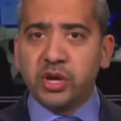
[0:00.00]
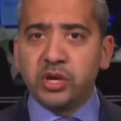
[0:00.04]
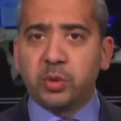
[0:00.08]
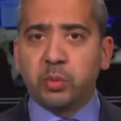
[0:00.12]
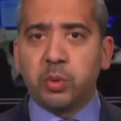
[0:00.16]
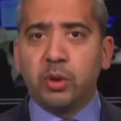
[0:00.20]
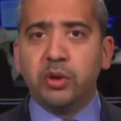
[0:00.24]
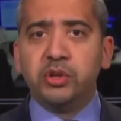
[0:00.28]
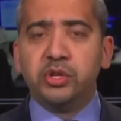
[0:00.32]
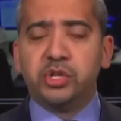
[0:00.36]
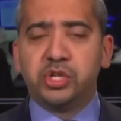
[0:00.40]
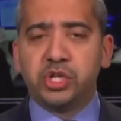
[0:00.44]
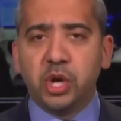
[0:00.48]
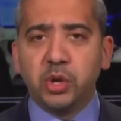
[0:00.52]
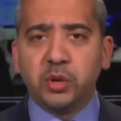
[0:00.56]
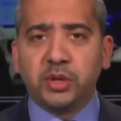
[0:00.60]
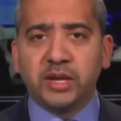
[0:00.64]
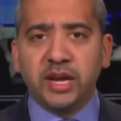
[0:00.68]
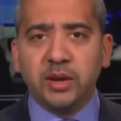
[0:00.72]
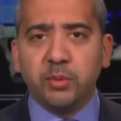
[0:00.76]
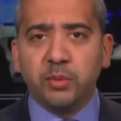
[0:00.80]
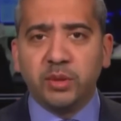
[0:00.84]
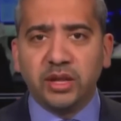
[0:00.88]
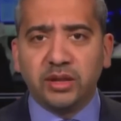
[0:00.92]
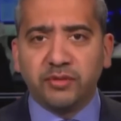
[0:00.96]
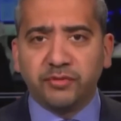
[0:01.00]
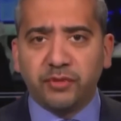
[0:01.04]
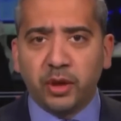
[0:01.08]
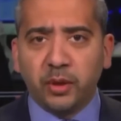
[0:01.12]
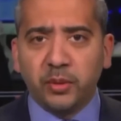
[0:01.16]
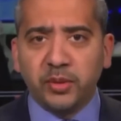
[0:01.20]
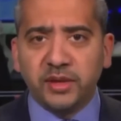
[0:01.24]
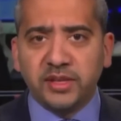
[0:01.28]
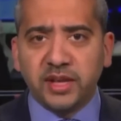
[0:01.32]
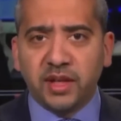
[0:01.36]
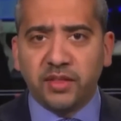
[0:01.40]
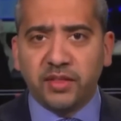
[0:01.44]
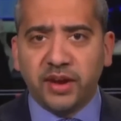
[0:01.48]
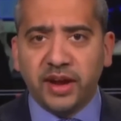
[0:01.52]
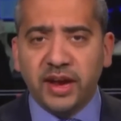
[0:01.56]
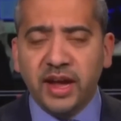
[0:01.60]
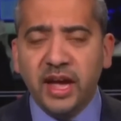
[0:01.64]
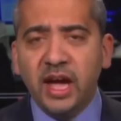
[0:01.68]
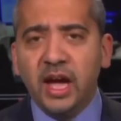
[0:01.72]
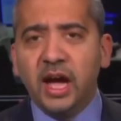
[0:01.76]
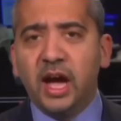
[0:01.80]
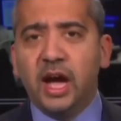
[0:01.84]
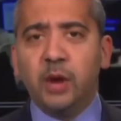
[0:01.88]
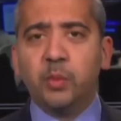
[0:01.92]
unquote, joking with his followers the other day.